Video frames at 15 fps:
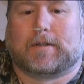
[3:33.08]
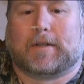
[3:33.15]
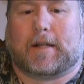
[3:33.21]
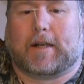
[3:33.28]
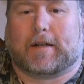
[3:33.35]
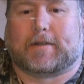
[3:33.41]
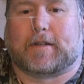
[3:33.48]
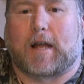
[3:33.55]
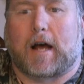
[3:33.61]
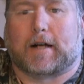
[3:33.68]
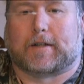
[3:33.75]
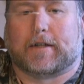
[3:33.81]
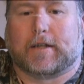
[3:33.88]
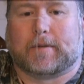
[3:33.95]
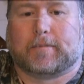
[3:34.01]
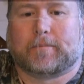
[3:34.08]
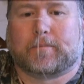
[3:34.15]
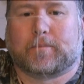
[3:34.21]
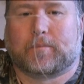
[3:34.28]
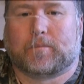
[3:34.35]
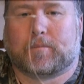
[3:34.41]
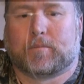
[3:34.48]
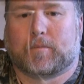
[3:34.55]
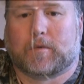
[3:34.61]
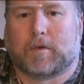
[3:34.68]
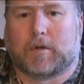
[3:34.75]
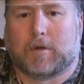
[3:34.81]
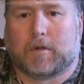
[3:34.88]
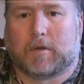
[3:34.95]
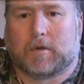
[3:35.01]
And it's locked in.
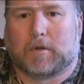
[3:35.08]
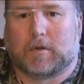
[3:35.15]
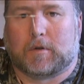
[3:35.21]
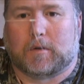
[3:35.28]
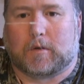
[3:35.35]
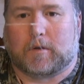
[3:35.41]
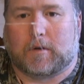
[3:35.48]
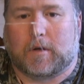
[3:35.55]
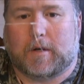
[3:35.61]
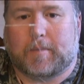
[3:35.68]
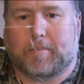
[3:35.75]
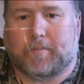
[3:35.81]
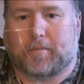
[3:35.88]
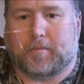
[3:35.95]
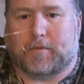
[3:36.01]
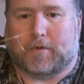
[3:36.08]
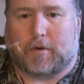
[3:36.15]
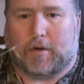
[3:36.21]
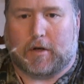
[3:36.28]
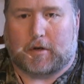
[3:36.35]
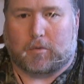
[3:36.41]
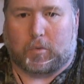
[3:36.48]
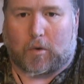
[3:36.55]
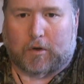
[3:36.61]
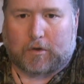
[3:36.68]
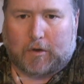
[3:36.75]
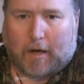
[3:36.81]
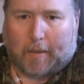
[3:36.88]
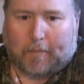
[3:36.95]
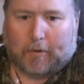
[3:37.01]
Alright, so there's one
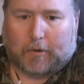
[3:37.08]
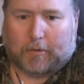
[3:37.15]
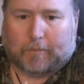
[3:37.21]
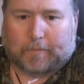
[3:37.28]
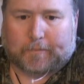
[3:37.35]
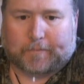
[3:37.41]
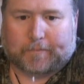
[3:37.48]
dropper loop.